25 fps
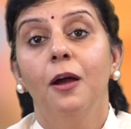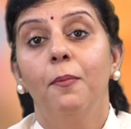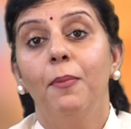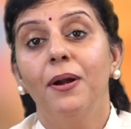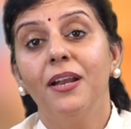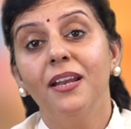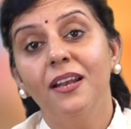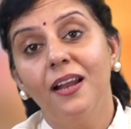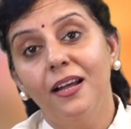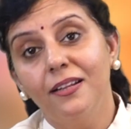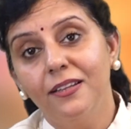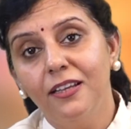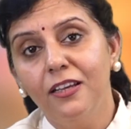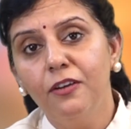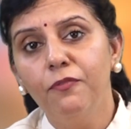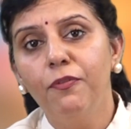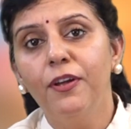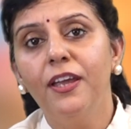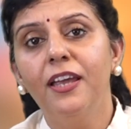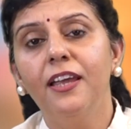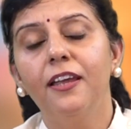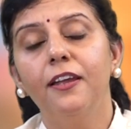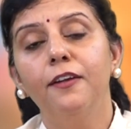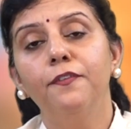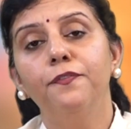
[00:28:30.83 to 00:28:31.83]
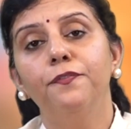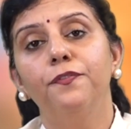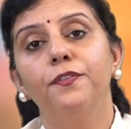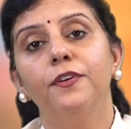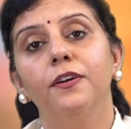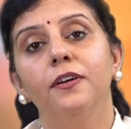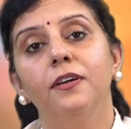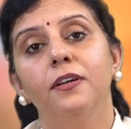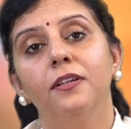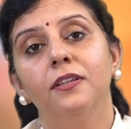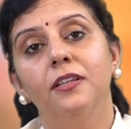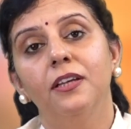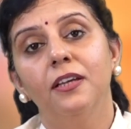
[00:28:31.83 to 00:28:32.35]
But another way, if
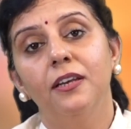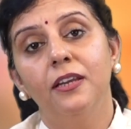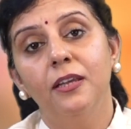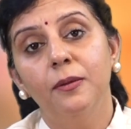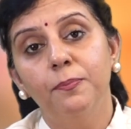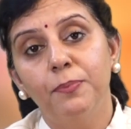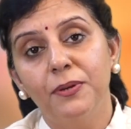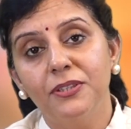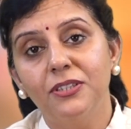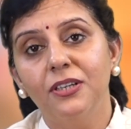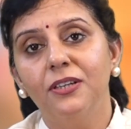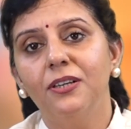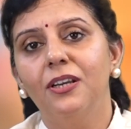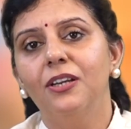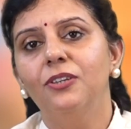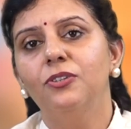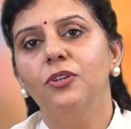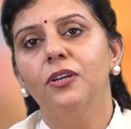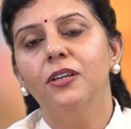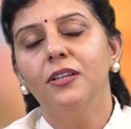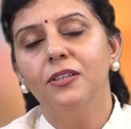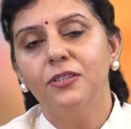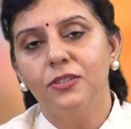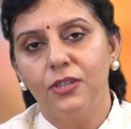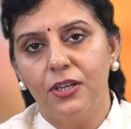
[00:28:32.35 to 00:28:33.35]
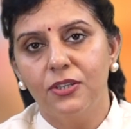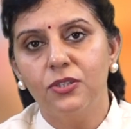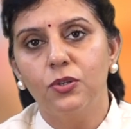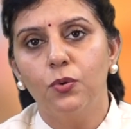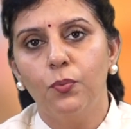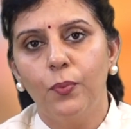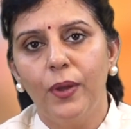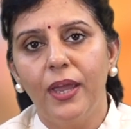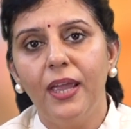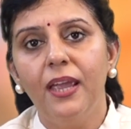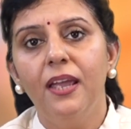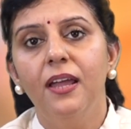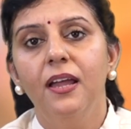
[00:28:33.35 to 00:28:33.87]
the representation in such a
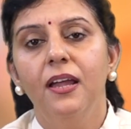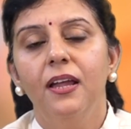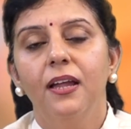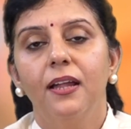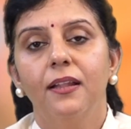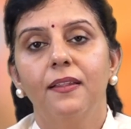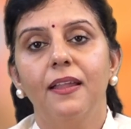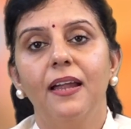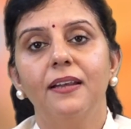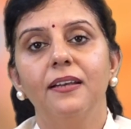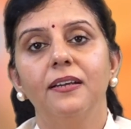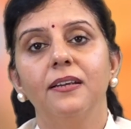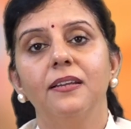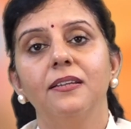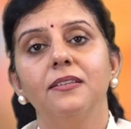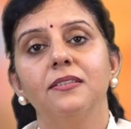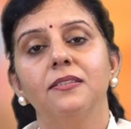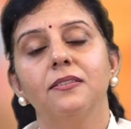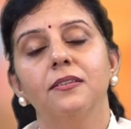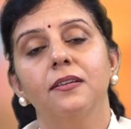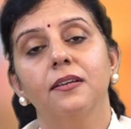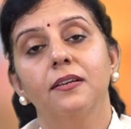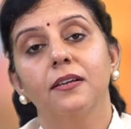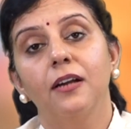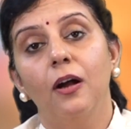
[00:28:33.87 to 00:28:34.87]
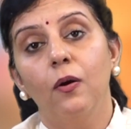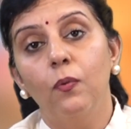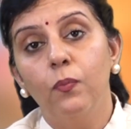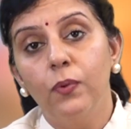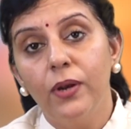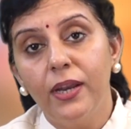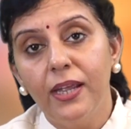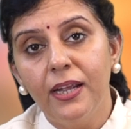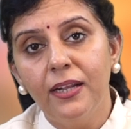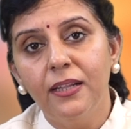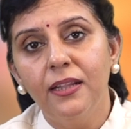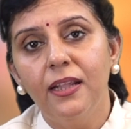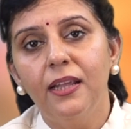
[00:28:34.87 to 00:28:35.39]
way that it is
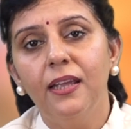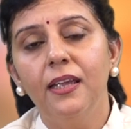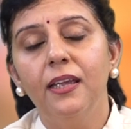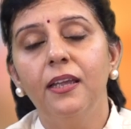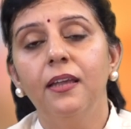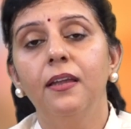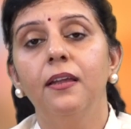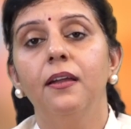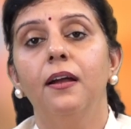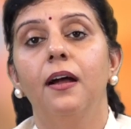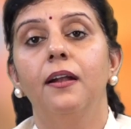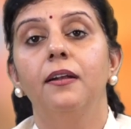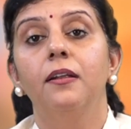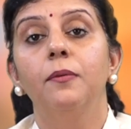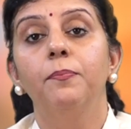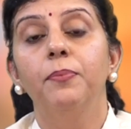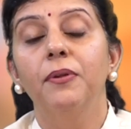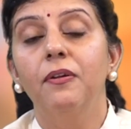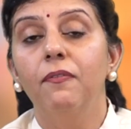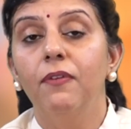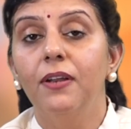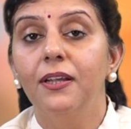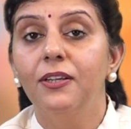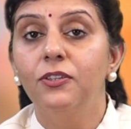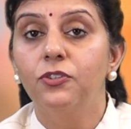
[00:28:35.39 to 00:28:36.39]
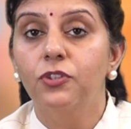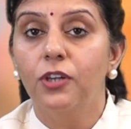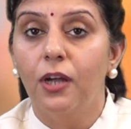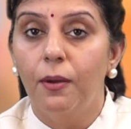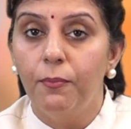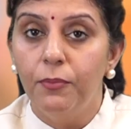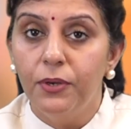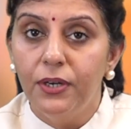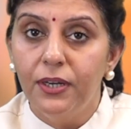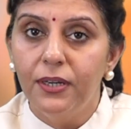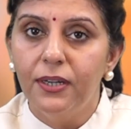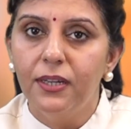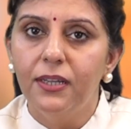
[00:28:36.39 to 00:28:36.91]
covering the underprivileged
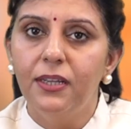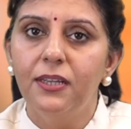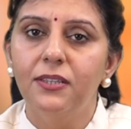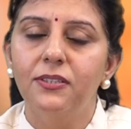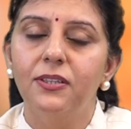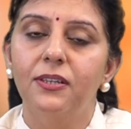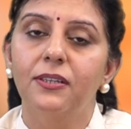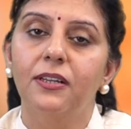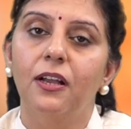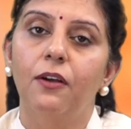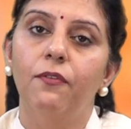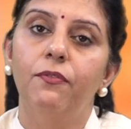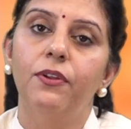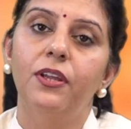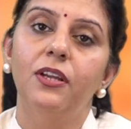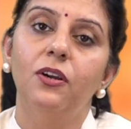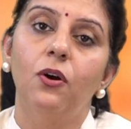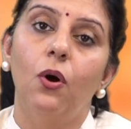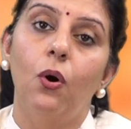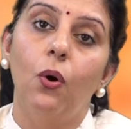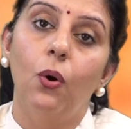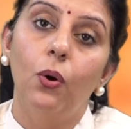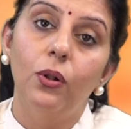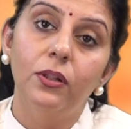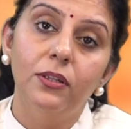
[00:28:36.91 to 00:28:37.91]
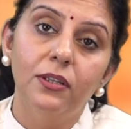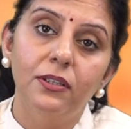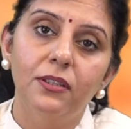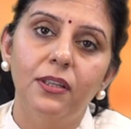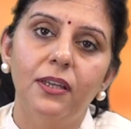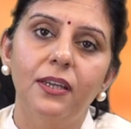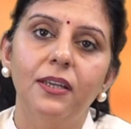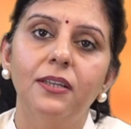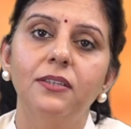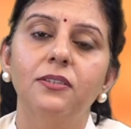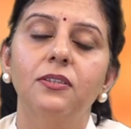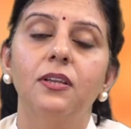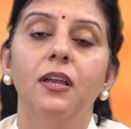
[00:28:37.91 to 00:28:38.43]
communities, it covering all the
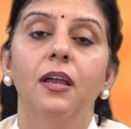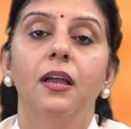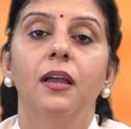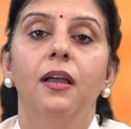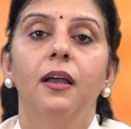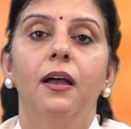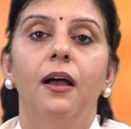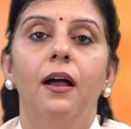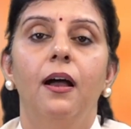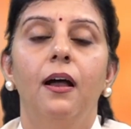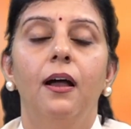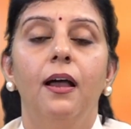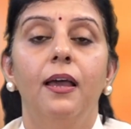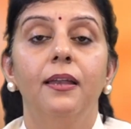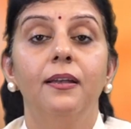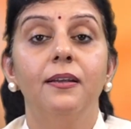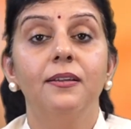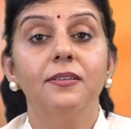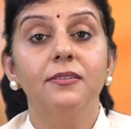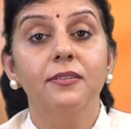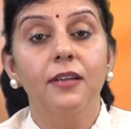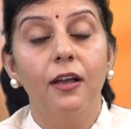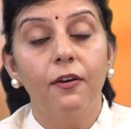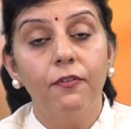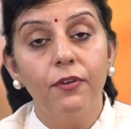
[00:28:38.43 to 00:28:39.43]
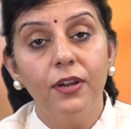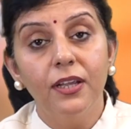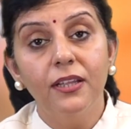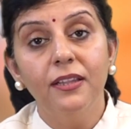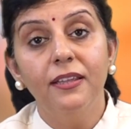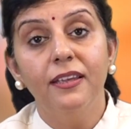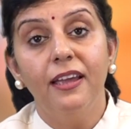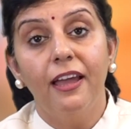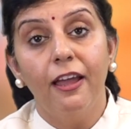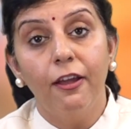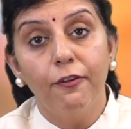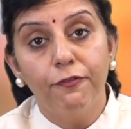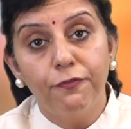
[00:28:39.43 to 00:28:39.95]
things, and it is covering
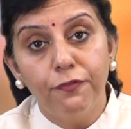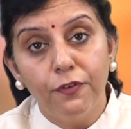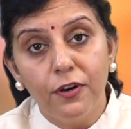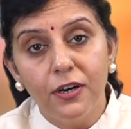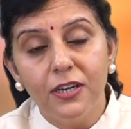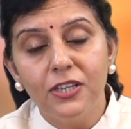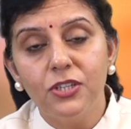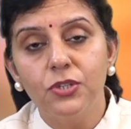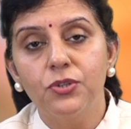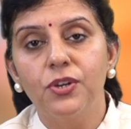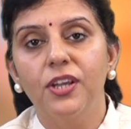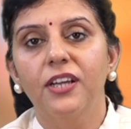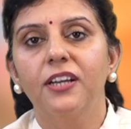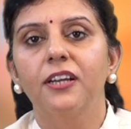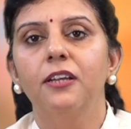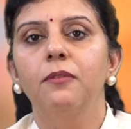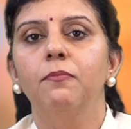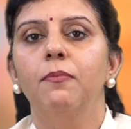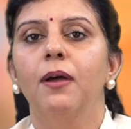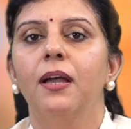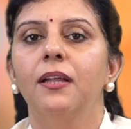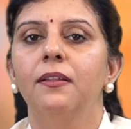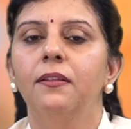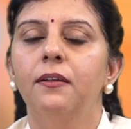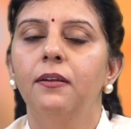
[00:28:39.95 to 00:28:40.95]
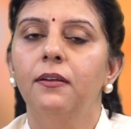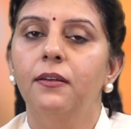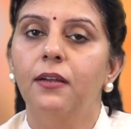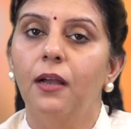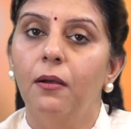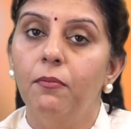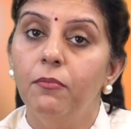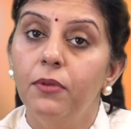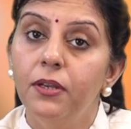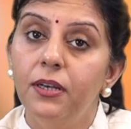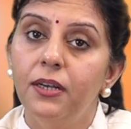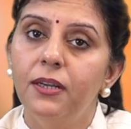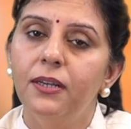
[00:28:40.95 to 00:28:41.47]
the efforts taken by the
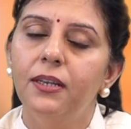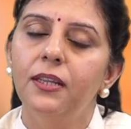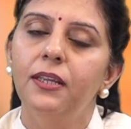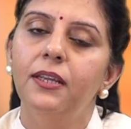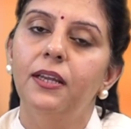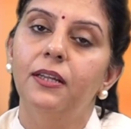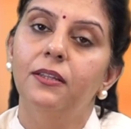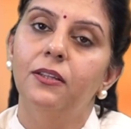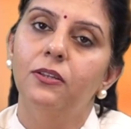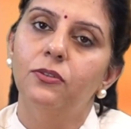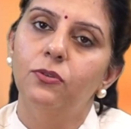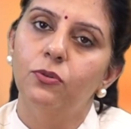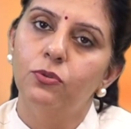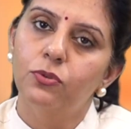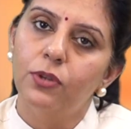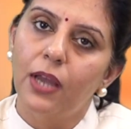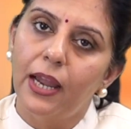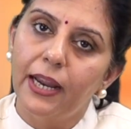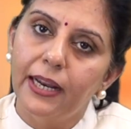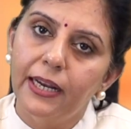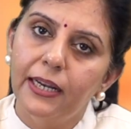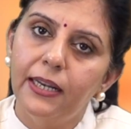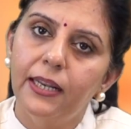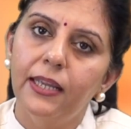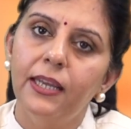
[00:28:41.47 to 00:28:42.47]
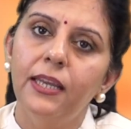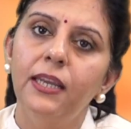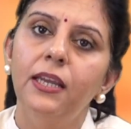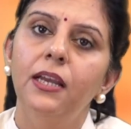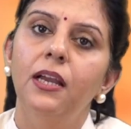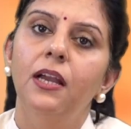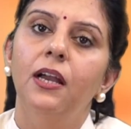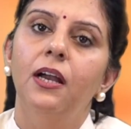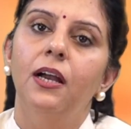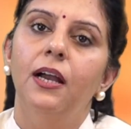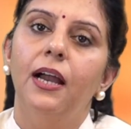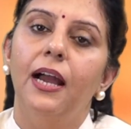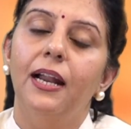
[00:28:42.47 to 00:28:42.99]
community and the society
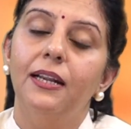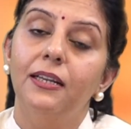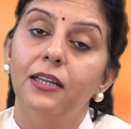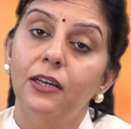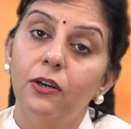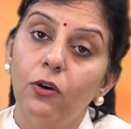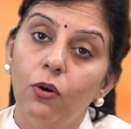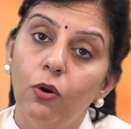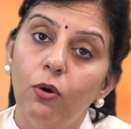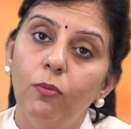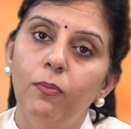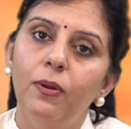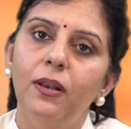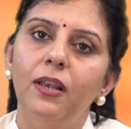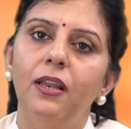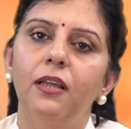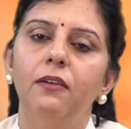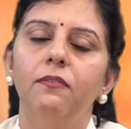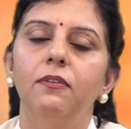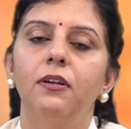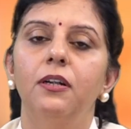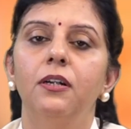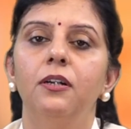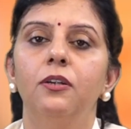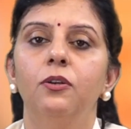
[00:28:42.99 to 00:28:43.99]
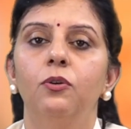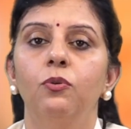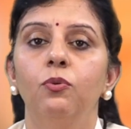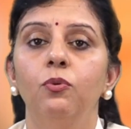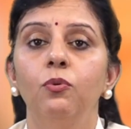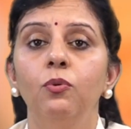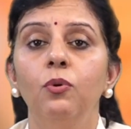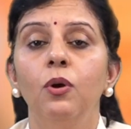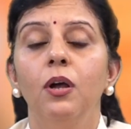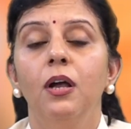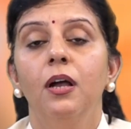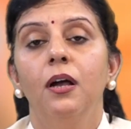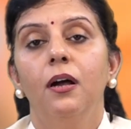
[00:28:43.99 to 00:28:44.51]
at a global level
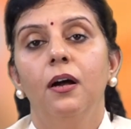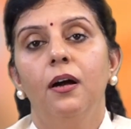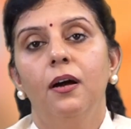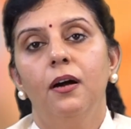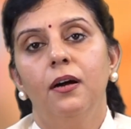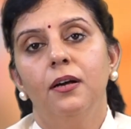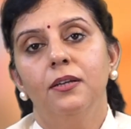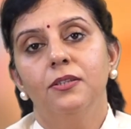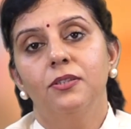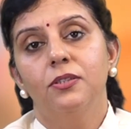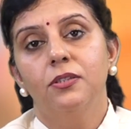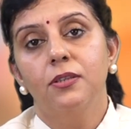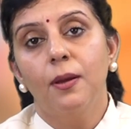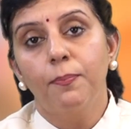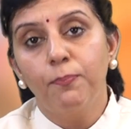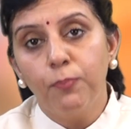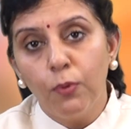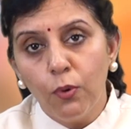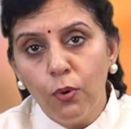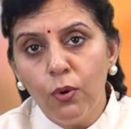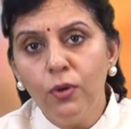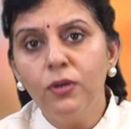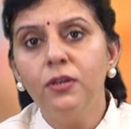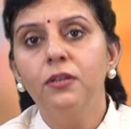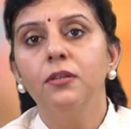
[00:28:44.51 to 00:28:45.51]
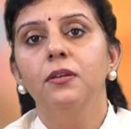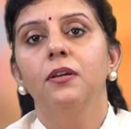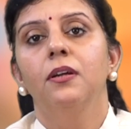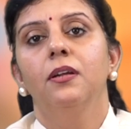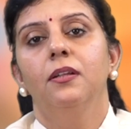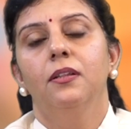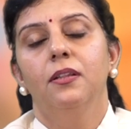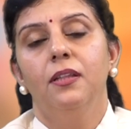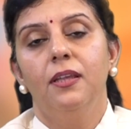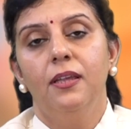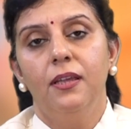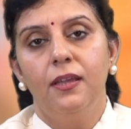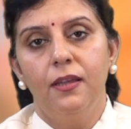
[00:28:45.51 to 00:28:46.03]
to support
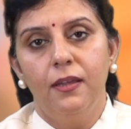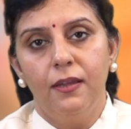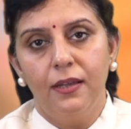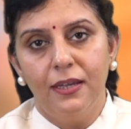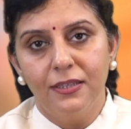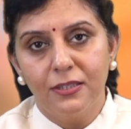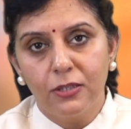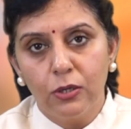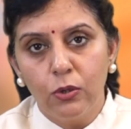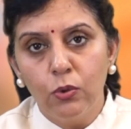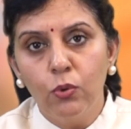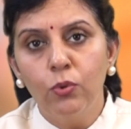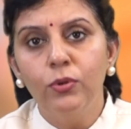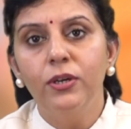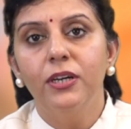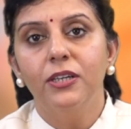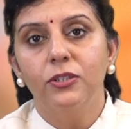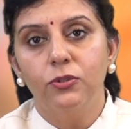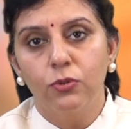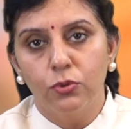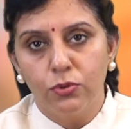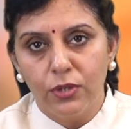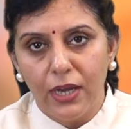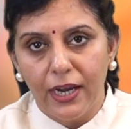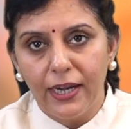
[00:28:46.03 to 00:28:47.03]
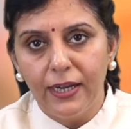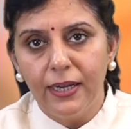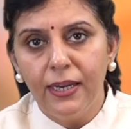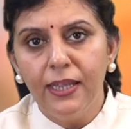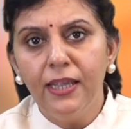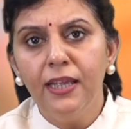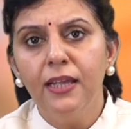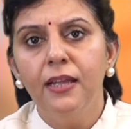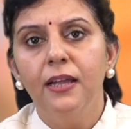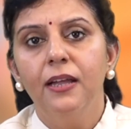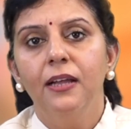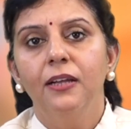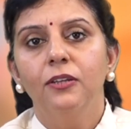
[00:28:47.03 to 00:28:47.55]
the excluded
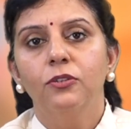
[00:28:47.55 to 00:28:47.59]
society.